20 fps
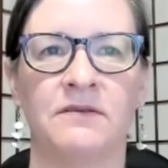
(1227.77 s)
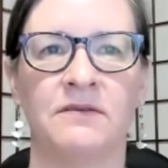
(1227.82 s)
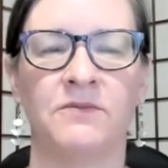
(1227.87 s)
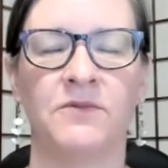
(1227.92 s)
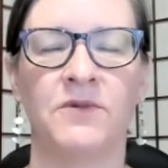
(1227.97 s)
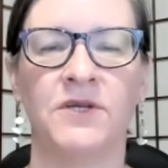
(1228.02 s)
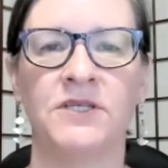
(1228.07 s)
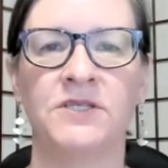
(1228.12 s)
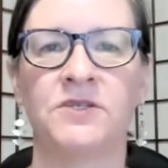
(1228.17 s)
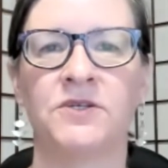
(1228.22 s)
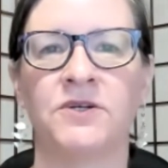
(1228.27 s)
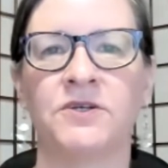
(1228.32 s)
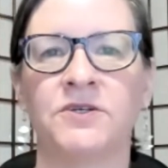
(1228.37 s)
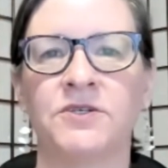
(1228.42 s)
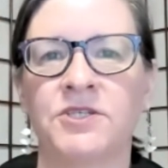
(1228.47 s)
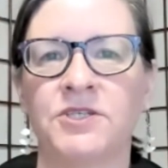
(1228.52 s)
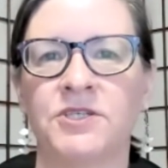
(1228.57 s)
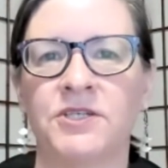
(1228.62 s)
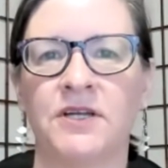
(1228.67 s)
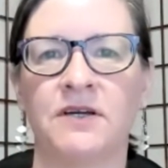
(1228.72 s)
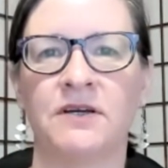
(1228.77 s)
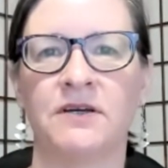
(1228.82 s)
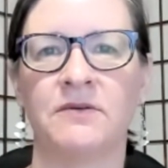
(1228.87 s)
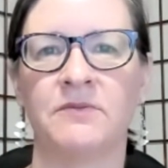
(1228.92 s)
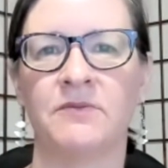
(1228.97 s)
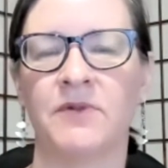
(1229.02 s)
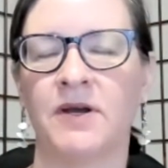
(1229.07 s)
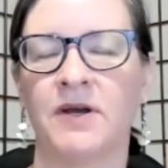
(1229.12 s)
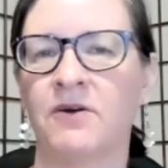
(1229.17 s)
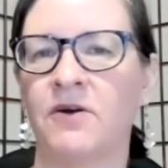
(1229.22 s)
research
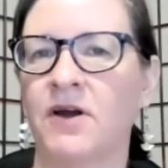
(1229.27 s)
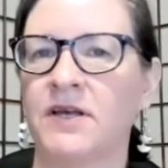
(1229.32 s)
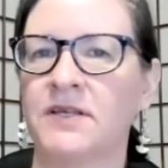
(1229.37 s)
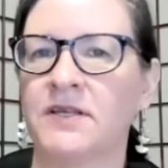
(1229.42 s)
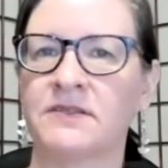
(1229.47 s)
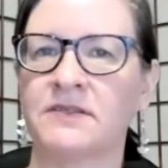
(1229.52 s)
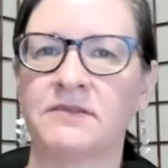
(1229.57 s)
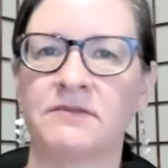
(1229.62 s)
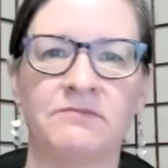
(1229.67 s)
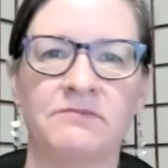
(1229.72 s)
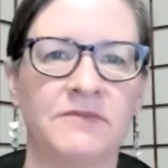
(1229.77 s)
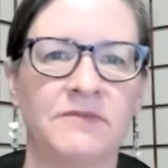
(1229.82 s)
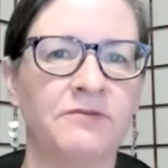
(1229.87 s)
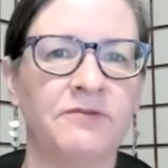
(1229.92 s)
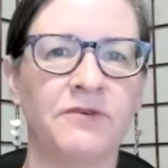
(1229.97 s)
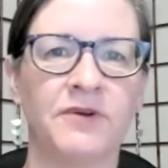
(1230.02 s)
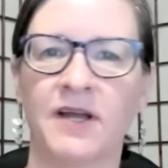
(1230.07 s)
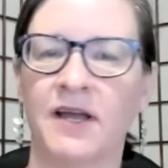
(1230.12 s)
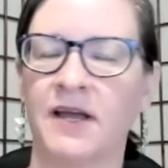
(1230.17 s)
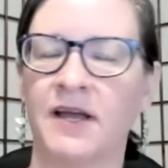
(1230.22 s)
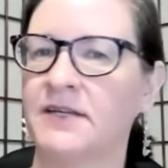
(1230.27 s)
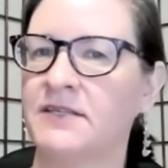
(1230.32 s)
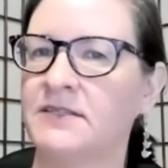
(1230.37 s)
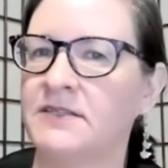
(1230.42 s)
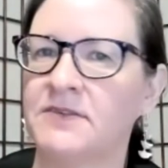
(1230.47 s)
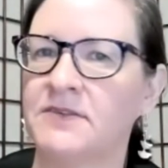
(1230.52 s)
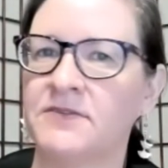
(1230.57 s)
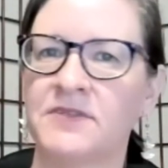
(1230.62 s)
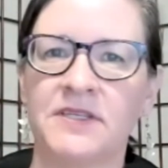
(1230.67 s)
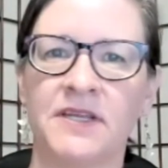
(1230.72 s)
across different
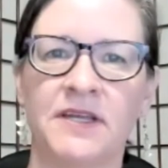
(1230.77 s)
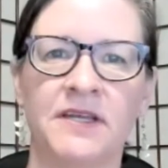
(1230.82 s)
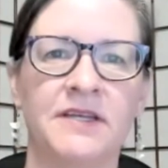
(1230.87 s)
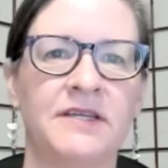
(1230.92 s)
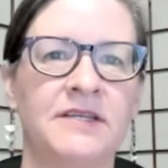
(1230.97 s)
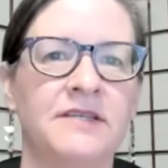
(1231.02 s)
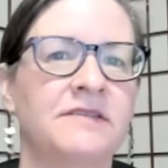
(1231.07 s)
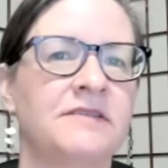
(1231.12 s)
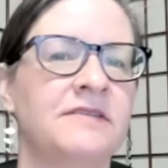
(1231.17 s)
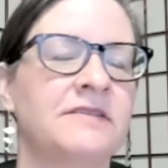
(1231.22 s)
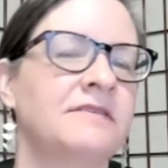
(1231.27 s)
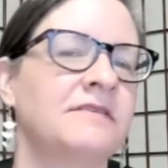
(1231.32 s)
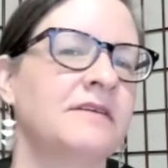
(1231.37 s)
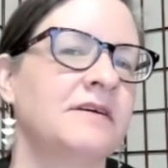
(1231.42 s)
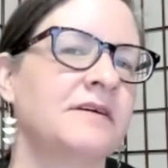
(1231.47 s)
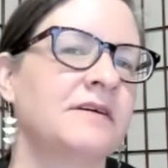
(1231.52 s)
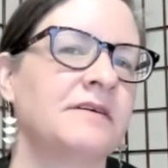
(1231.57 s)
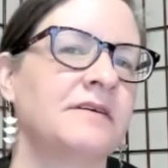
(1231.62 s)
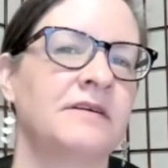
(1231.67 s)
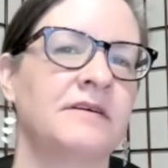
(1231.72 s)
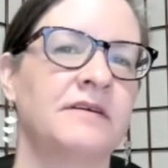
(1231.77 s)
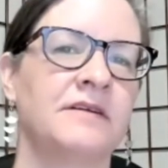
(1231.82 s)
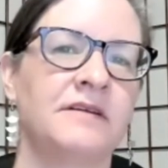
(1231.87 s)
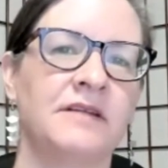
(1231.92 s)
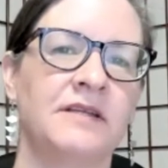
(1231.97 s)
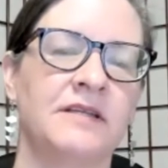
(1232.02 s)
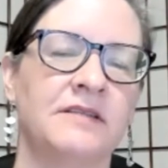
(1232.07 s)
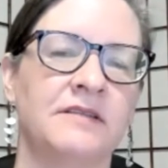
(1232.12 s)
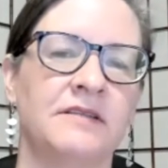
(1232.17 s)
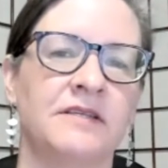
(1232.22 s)
kinds of studies
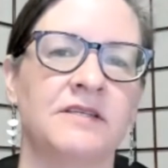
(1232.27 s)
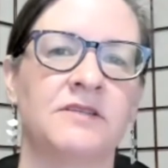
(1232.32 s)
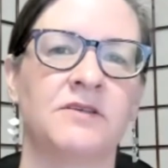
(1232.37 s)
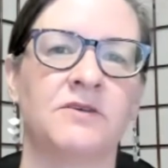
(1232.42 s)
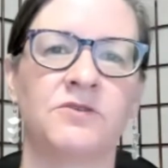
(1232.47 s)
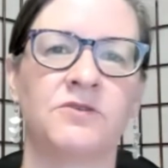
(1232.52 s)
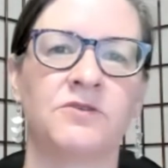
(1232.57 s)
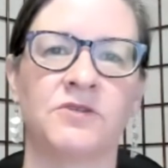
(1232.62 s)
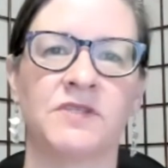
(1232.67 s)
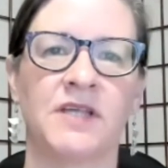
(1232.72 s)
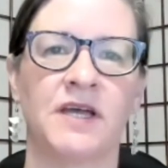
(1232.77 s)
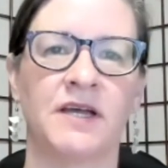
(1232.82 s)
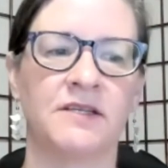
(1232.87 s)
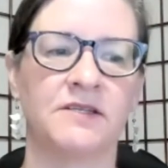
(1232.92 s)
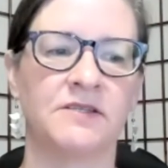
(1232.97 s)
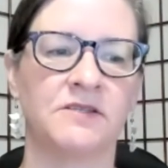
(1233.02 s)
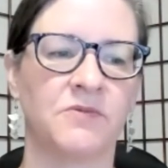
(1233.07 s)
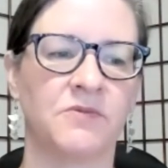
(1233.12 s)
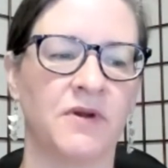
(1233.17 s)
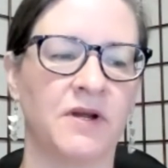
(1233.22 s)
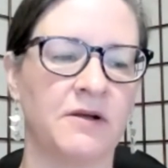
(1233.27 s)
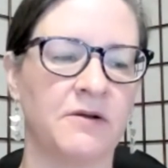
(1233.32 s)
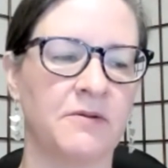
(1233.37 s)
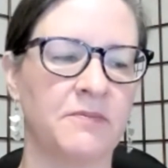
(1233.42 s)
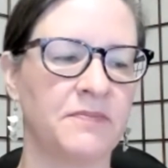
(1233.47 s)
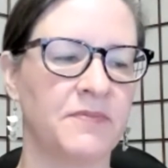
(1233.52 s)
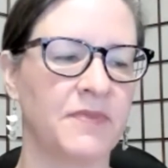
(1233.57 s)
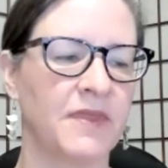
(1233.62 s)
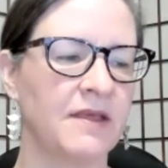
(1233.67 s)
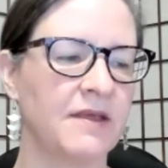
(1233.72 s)
in the social science
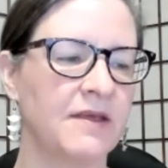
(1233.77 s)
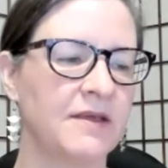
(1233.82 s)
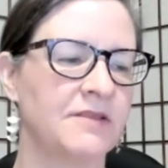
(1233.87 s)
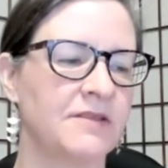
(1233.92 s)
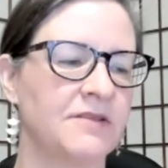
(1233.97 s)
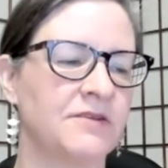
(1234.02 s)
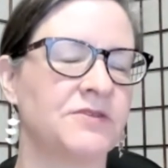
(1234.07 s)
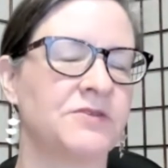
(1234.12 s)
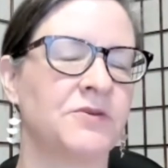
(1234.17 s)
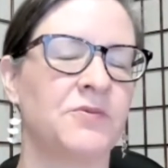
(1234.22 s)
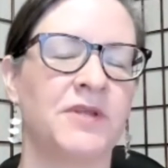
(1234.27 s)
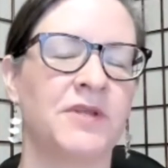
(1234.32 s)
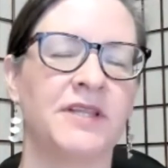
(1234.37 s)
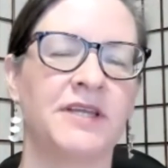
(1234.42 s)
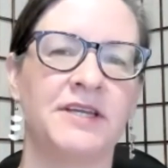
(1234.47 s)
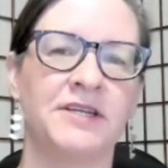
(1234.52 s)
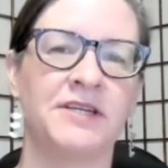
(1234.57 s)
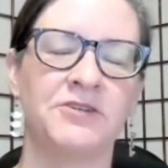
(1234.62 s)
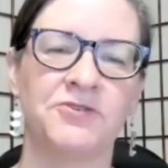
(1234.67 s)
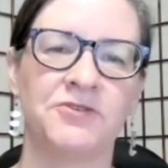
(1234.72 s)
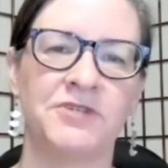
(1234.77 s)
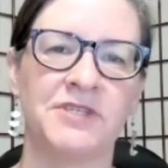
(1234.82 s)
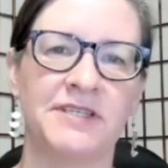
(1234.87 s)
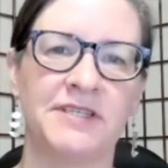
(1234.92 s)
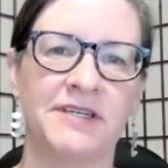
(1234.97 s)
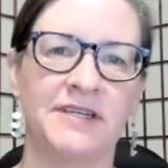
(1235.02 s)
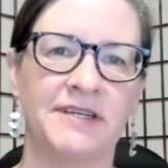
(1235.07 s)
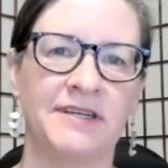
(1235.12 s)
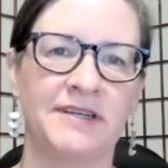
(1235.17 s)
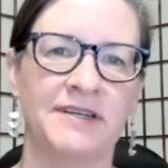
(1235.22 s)
realm. There's a really
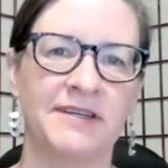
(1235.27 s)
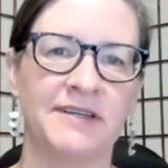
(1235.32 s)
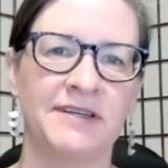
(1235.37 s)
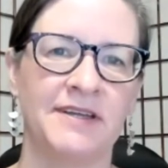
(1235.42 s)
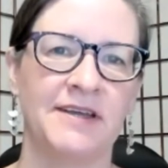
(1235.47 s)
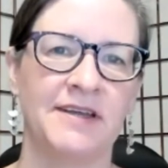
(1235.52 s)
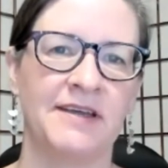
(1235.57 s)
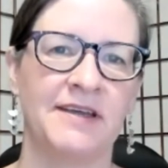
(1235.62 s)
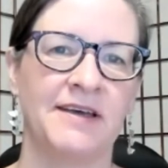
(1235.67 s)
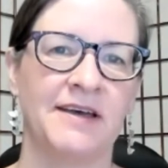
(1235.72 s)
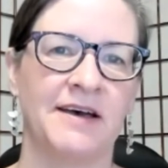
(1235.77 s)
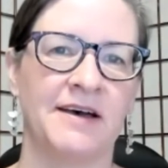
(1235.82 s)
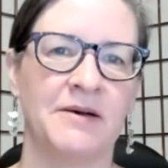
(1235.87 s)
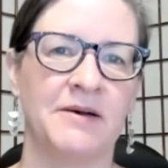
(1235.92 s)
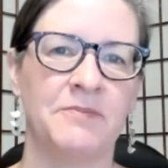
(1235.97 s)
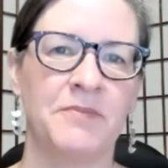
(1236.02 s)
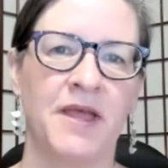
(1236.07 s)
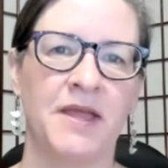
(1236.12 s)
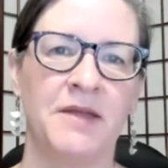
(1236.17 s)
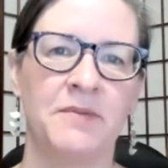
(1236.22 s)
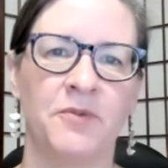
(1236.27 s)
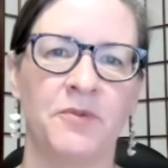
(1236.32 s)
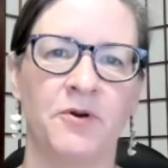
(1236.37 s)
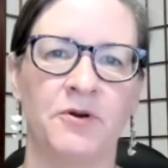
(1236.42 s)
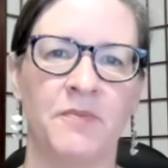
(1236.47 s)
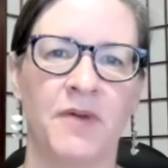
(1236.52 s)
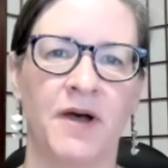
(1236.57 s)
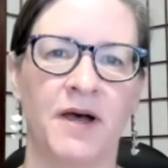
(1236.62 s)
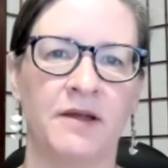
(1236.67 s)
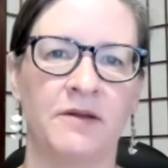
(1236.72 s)
interesting
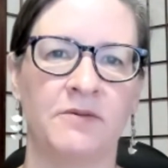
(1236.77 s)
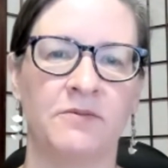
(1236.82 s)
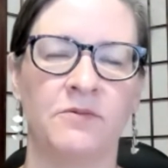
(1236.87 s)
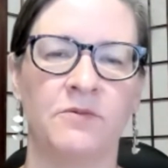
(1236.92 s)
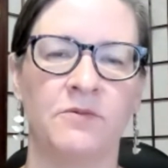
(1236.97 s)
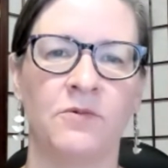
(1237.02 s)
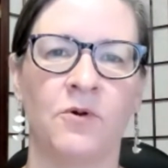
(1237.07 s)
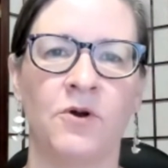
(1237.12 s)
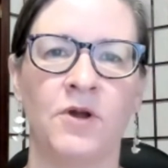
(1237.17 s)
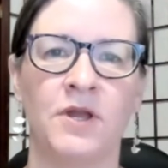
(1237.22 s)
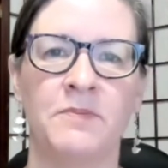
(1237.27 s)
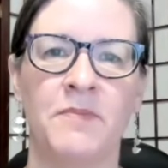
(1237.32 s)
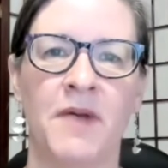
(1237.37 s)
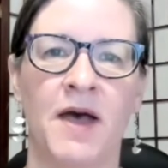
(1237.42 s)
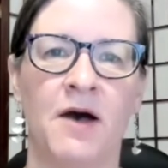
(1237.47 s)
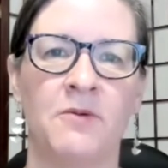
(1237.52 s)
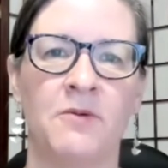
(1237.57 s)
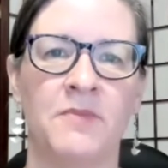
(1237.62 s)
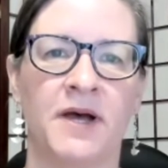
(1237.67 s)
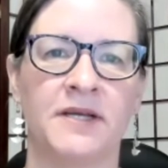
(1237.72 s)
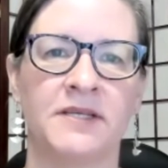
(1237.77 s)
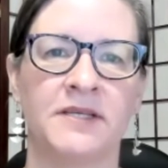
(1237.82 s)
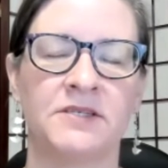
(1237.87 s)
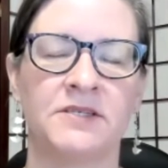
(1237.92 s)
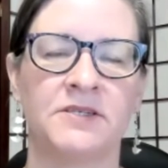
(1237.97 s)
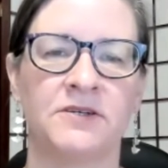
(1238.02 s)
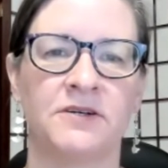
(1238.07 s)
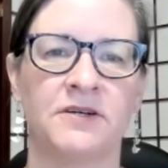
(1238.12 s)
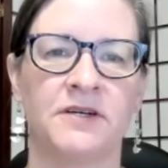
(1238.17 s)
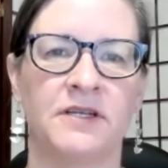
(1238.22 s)
paper by Roy
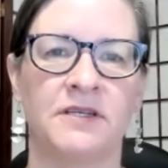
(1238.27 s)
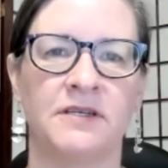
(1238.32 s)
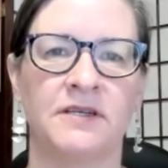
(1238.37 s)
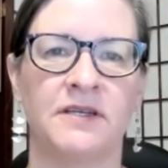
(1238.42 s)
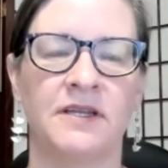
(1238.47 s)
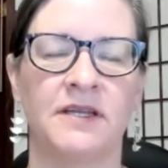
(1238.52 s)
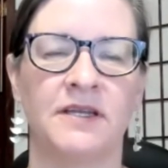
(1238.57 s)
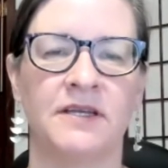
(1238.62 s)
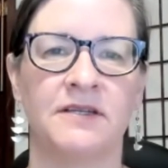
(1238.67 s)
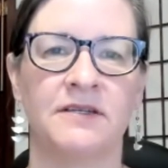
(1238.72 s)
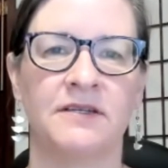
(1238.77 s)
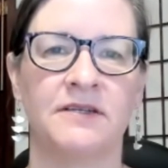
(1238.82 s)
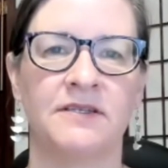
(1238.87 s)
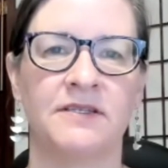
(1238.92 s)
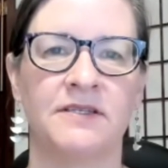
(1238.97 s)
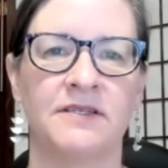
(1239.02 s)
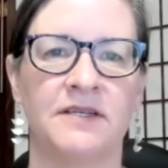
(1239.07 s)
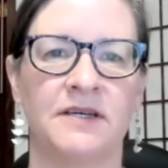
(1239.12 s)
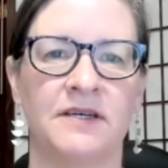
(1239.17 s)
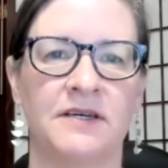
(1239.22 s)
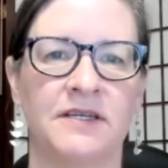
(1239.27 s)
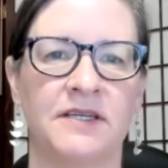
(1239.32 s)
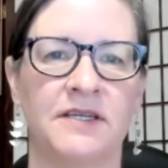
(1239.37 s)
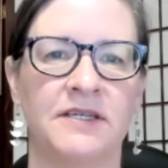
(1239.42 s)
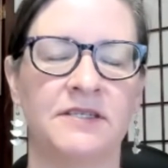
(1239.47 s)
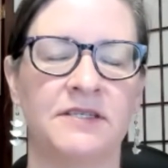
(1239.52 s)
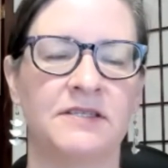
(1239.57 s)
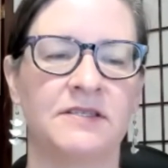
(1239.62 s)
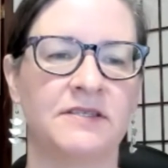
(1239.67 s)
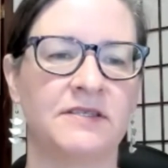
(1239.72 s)
Baumeister and
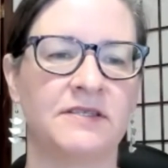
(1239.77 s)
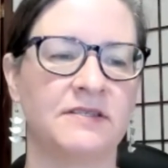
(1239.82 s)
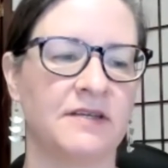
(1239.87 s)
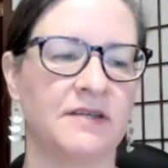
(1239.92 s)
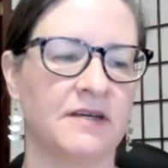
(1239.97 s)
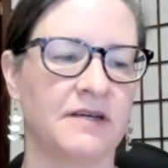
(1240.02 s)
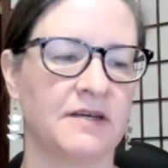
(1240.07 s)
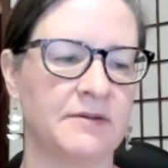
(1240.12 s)
his